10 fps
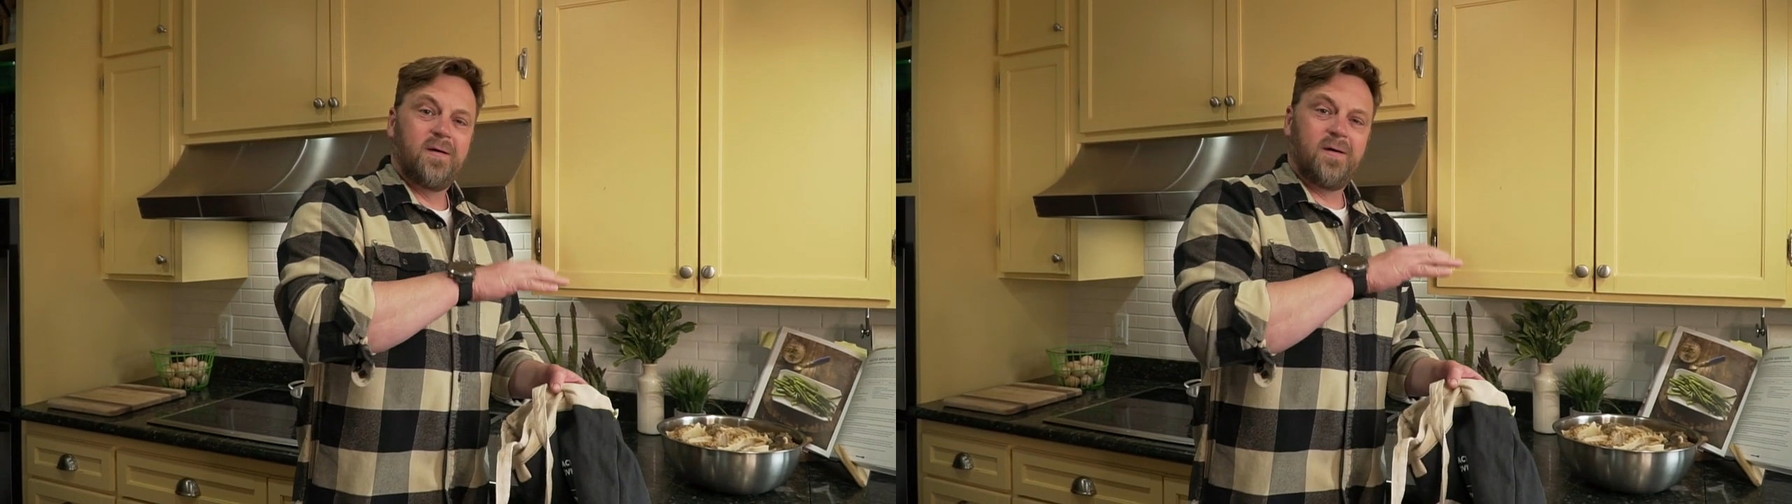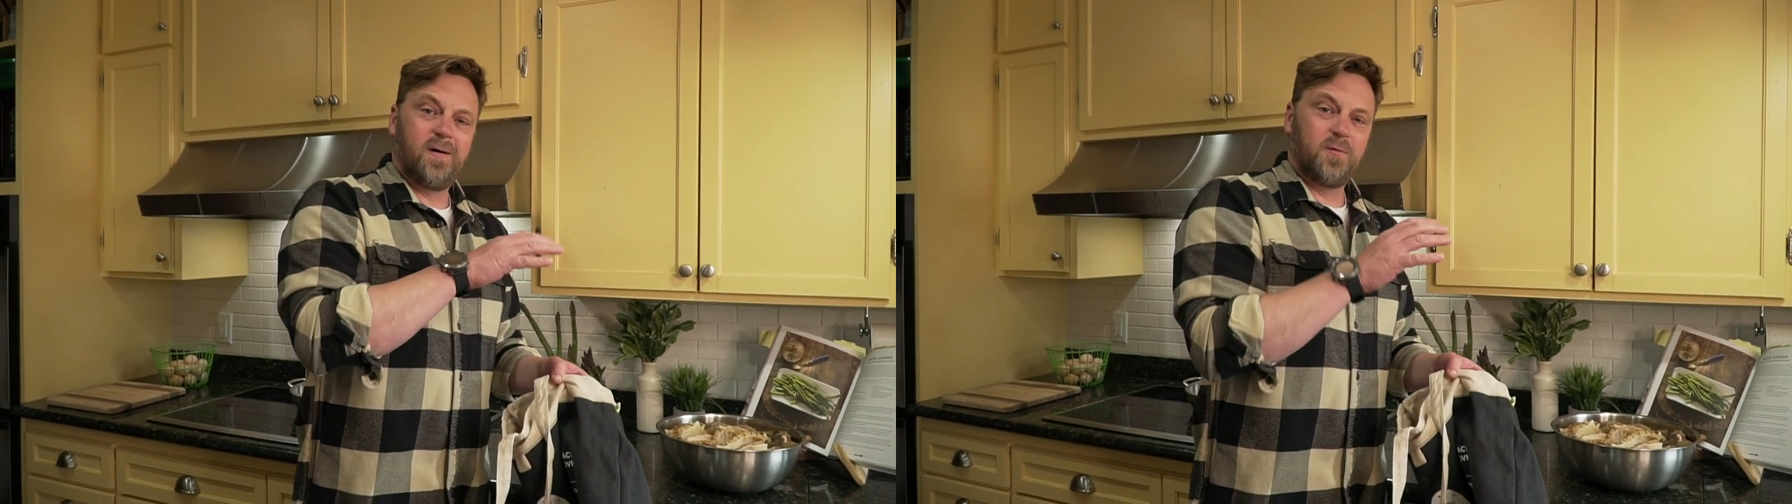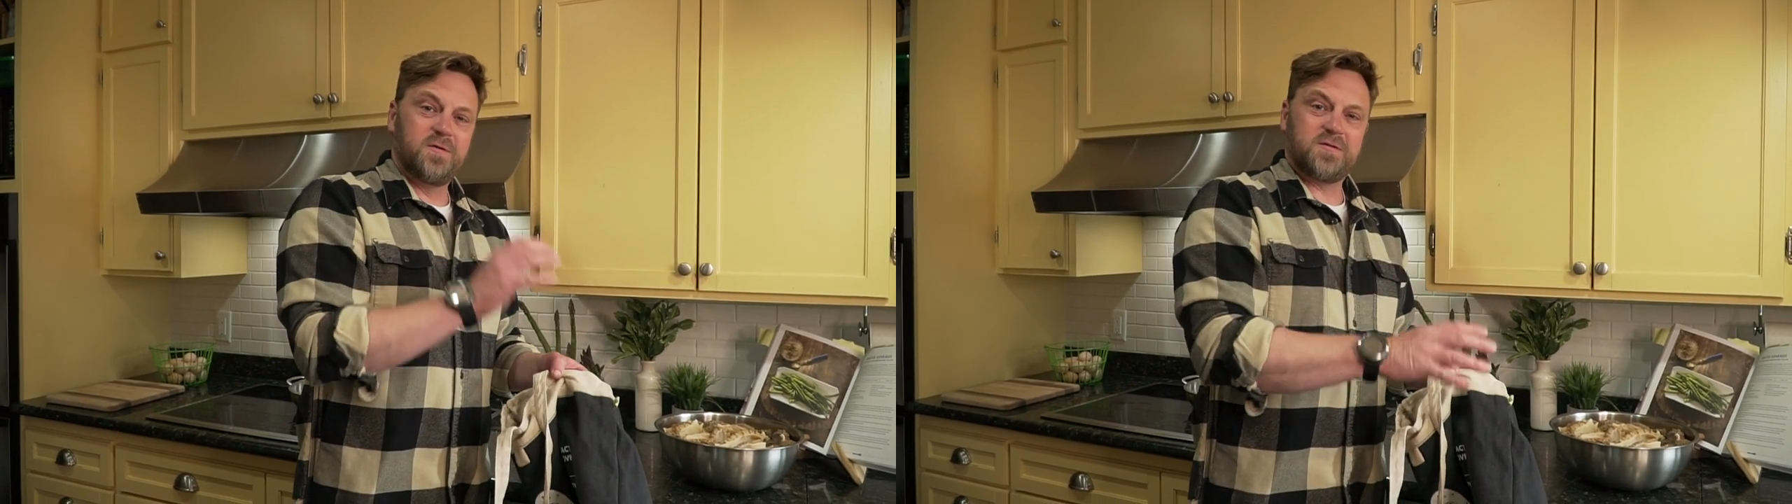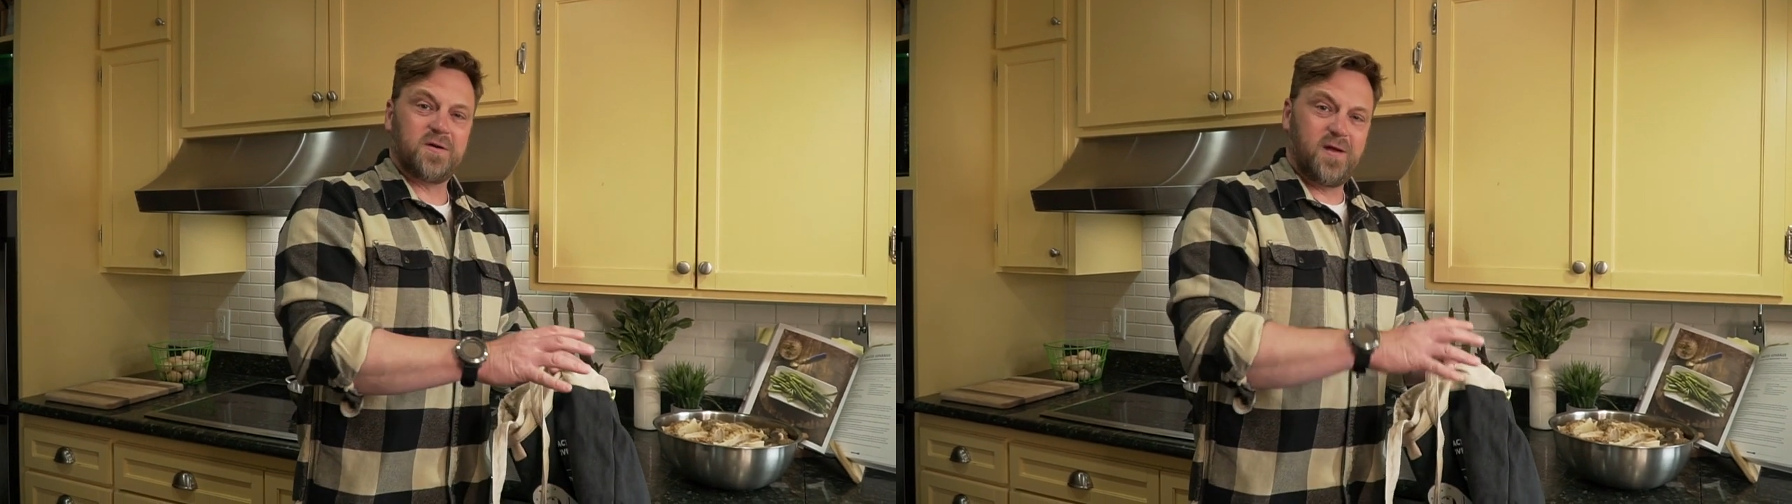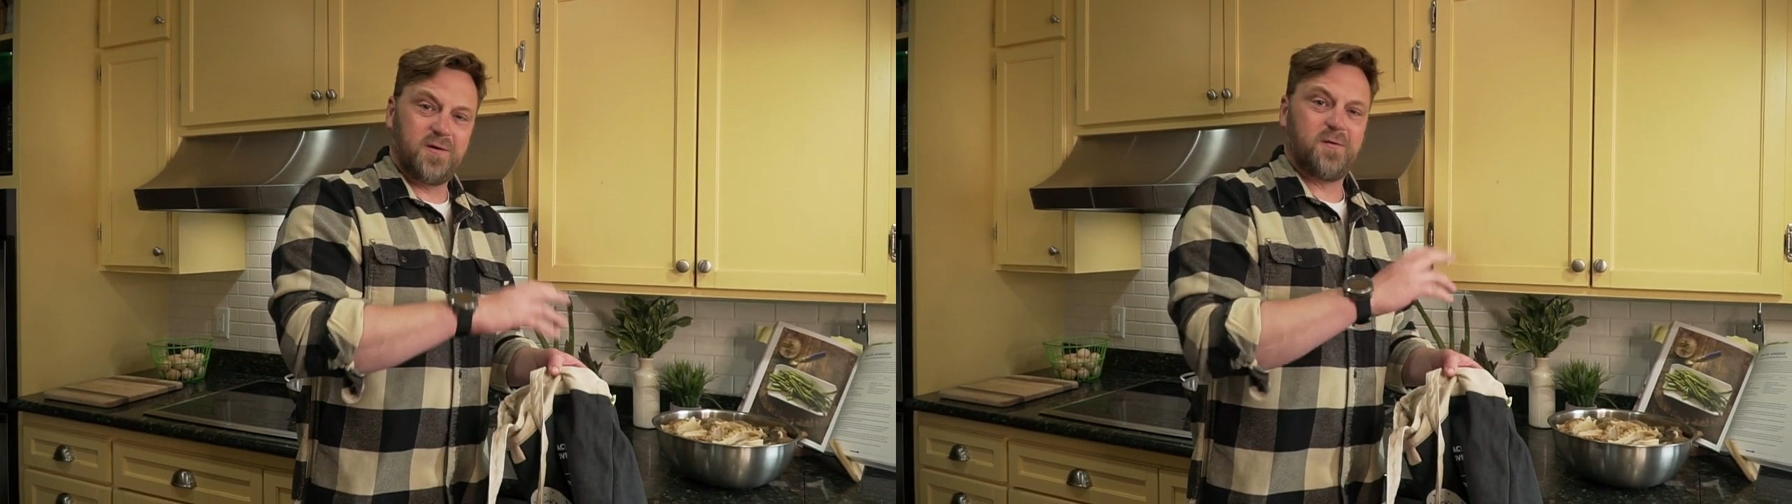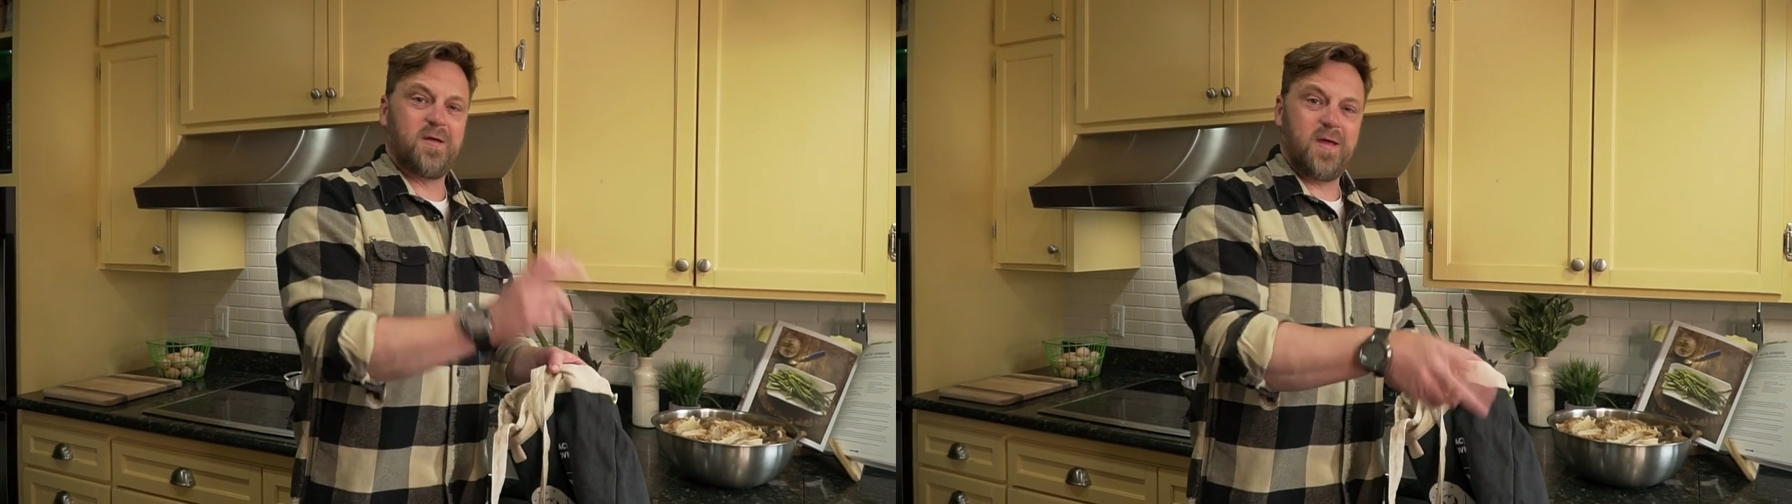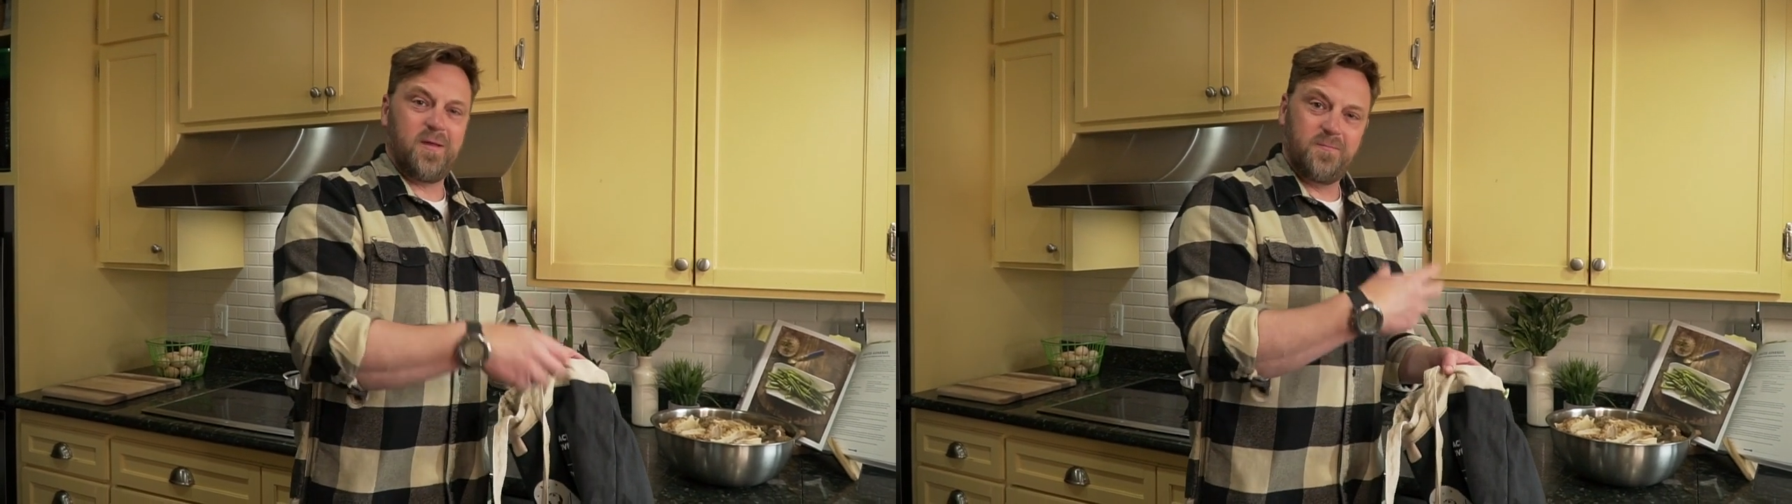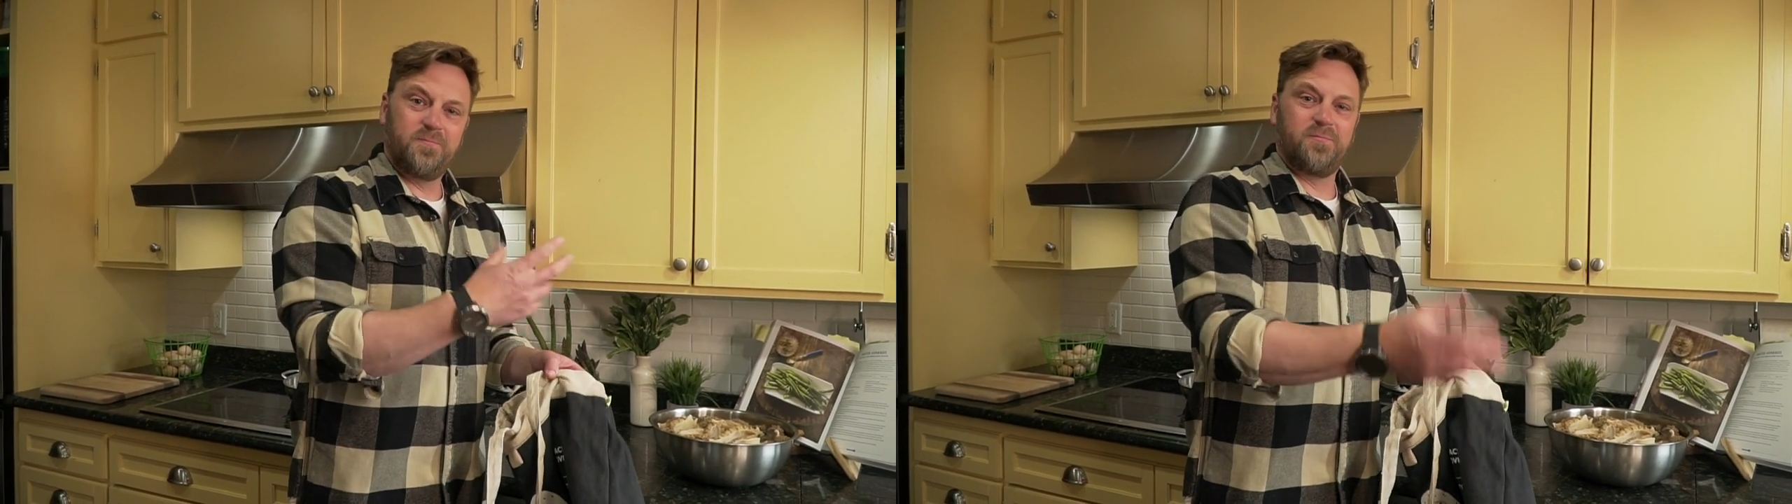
Uh, we're just trying to create